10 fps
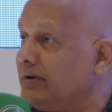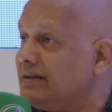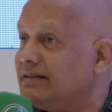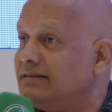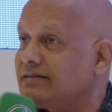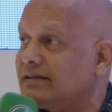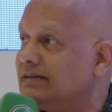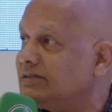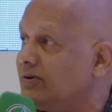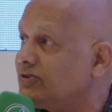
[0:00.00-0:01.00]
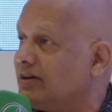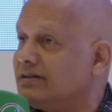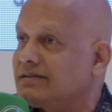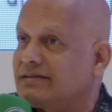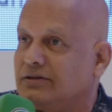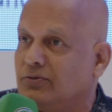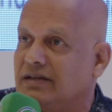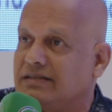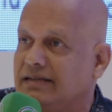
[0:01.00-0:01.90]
Anyone else in the audience want to jump in?